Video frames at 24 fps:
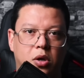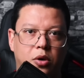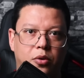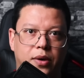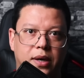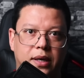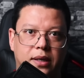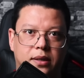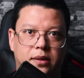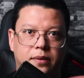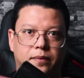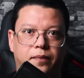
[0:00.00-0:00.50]

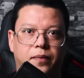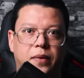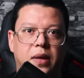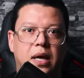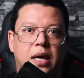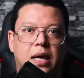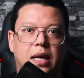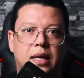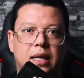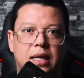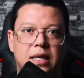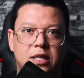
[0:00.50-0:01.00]
Alright,
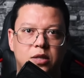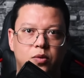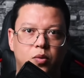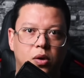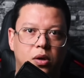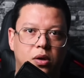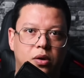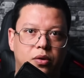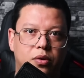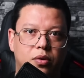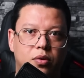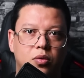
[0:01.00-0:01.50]
let's
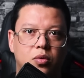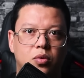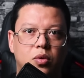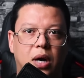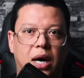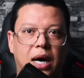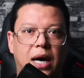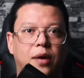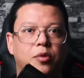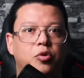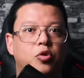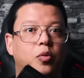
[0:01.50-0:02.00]
walk through
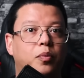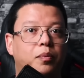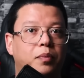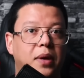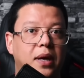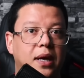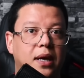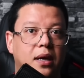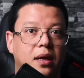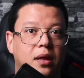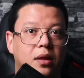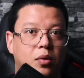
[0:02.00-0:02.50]
how to
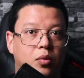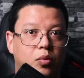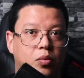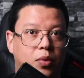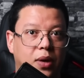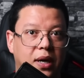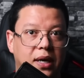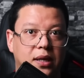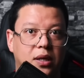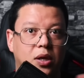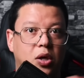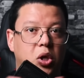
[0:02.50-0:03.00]
pick the
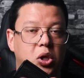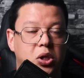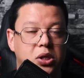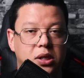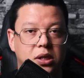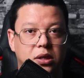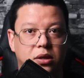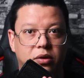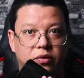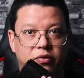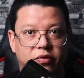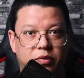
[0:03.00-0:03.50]
right
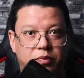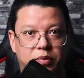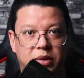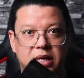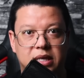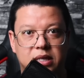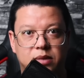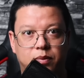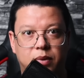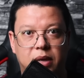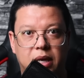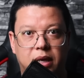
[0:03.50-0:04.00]
Hostinger
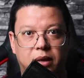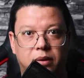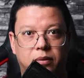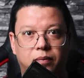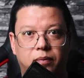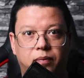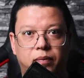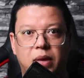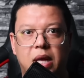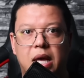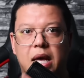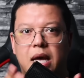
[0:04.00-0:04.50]
VPS plan.
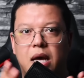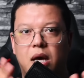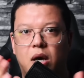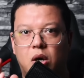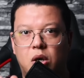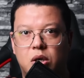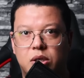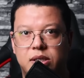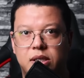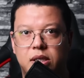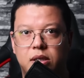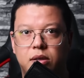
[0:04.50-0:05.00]

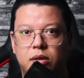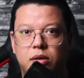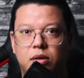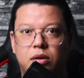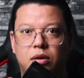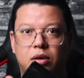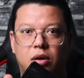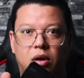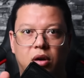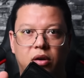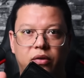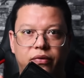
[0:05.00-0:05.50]

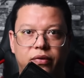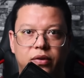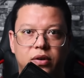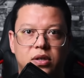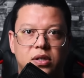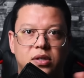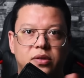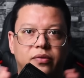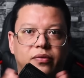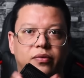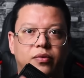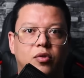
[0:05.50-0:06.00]
Hostinger
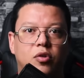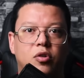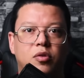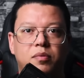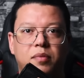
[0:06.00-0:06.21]
offers 4